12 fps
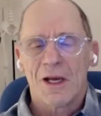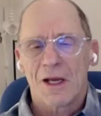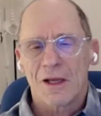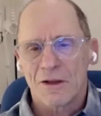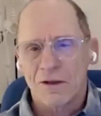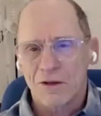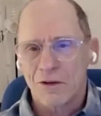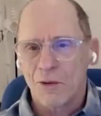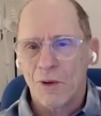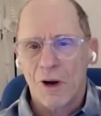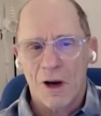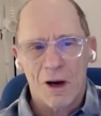and the
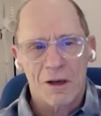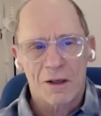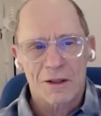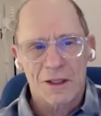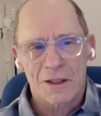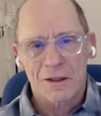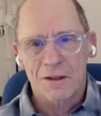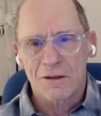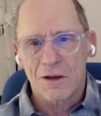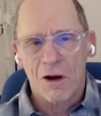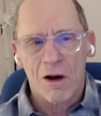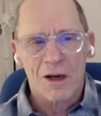two hugged and
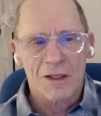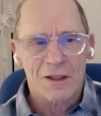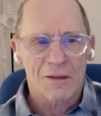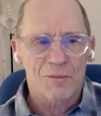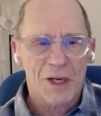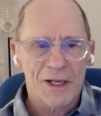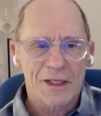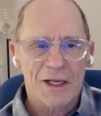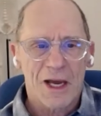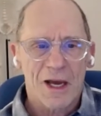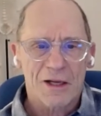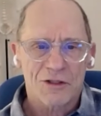talked and played
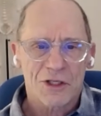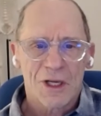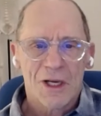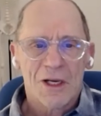catch,